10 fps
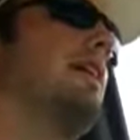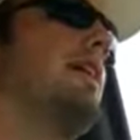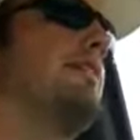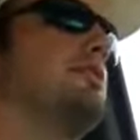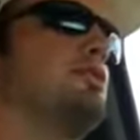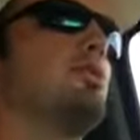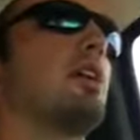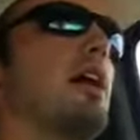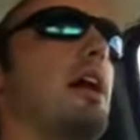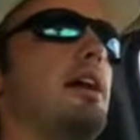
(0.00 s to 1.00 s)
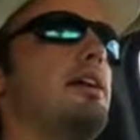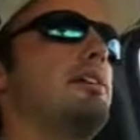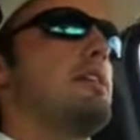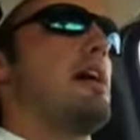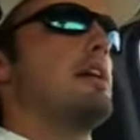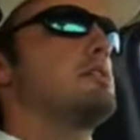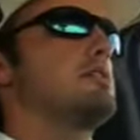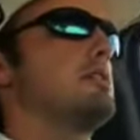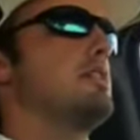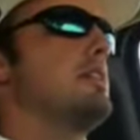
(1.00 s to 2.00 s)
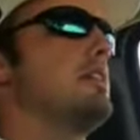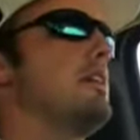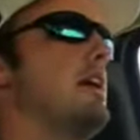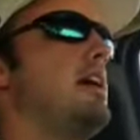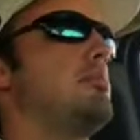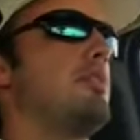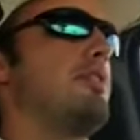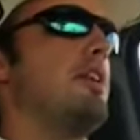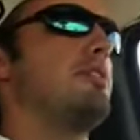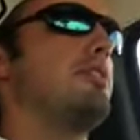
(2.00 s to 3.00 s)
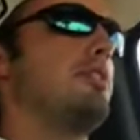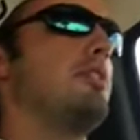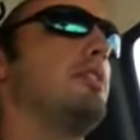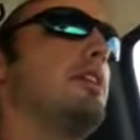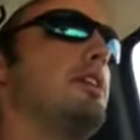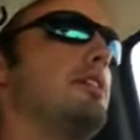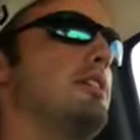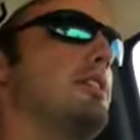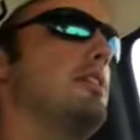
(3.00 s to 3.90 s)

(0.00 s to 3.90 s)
And the tour guide is actually a professor. He